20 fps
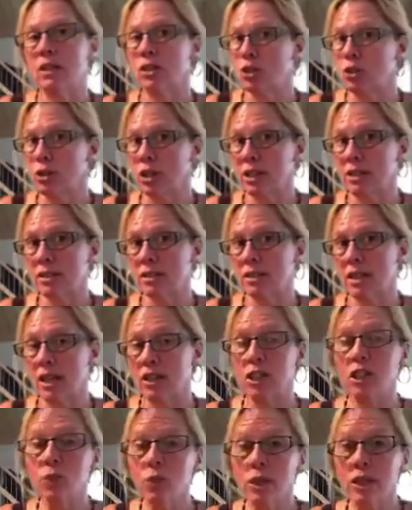and tricks
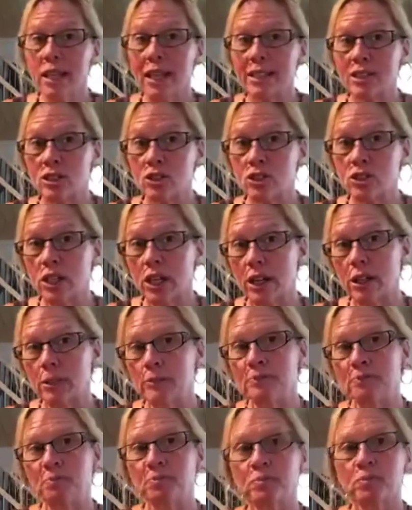that you would like to
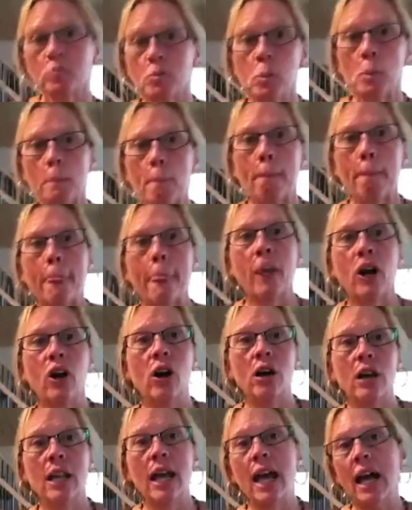share
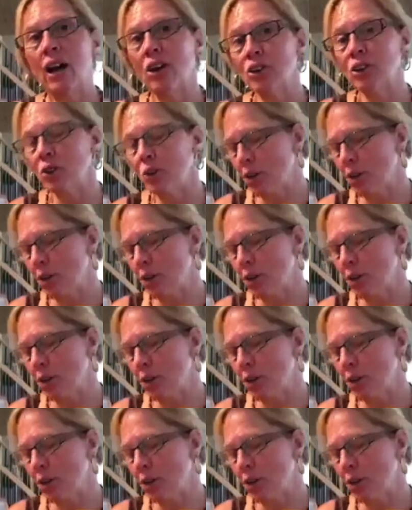on how